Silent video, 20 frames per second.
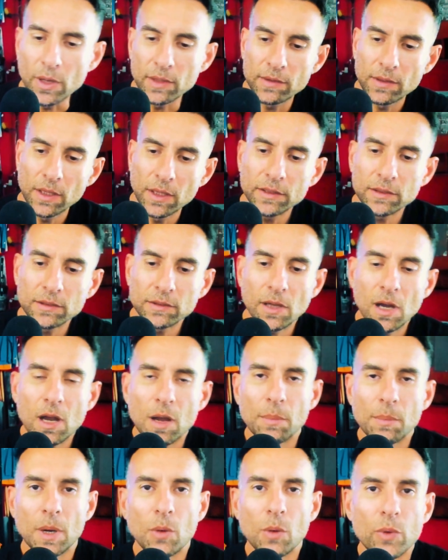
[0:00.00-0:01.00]
Let's talk
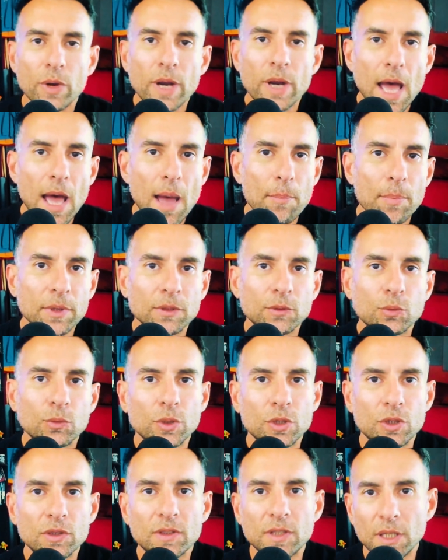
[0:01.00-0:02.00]
about what happens when
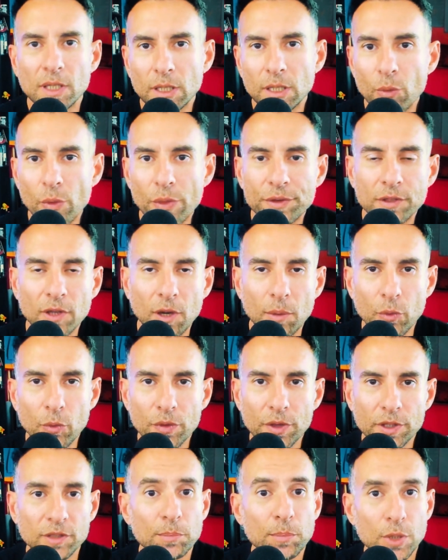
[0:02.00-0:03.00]
you're dealing with someone
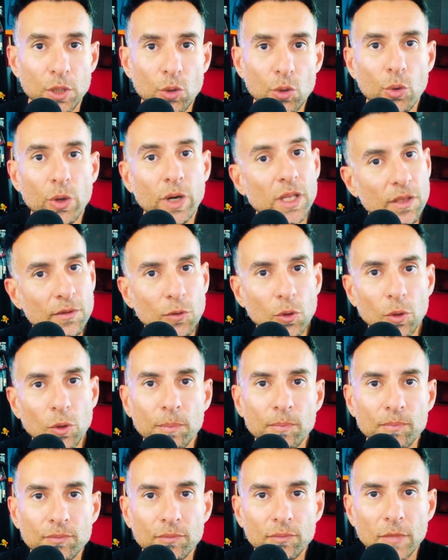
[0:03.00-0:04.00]
that's pure
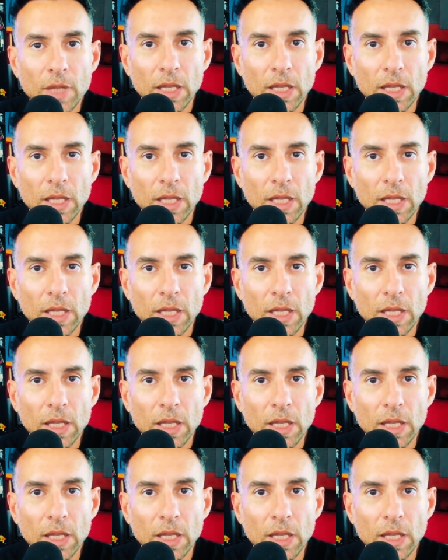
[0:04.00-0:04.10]
evil,